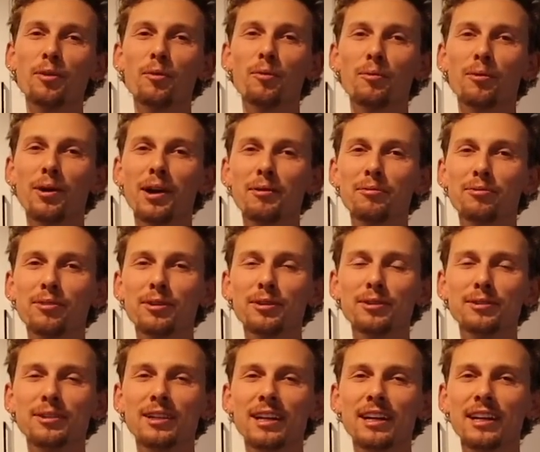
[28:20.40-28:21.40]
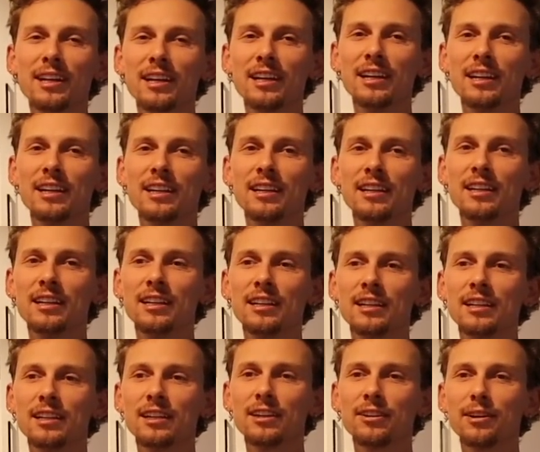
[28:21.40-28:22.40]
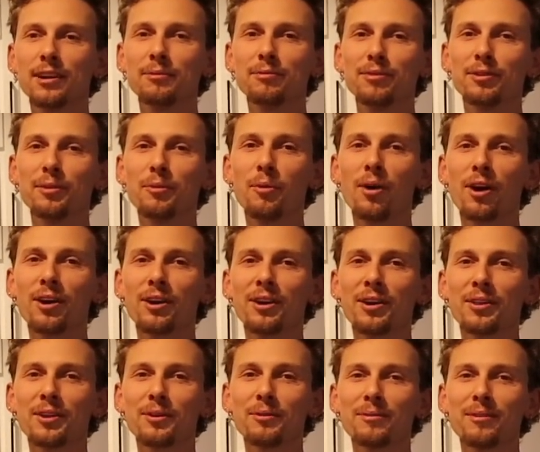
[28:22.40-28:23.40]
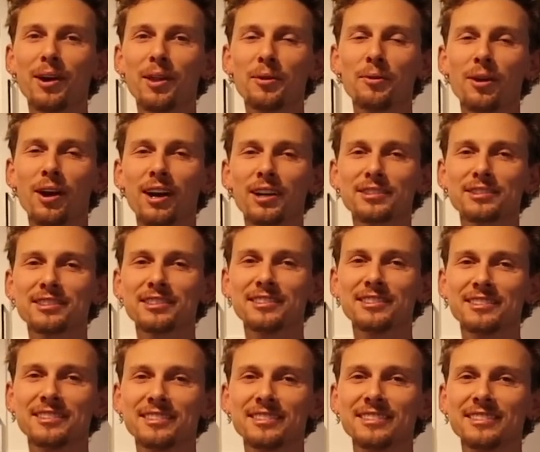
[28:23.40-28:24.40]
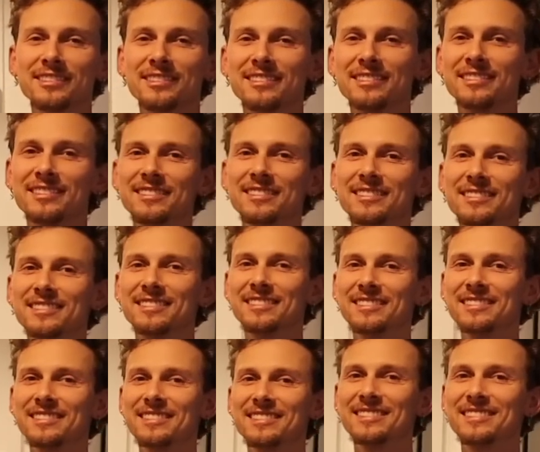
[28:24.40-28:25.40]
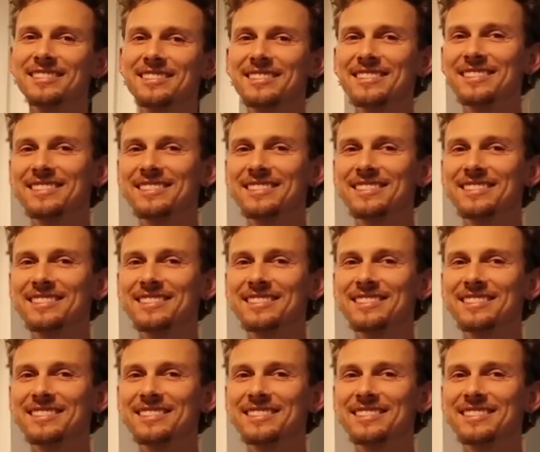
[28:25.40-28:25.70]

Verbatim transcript: waters, I think. Grapefruit water on the rocks? Yeah, grapefruit. There was a little bit of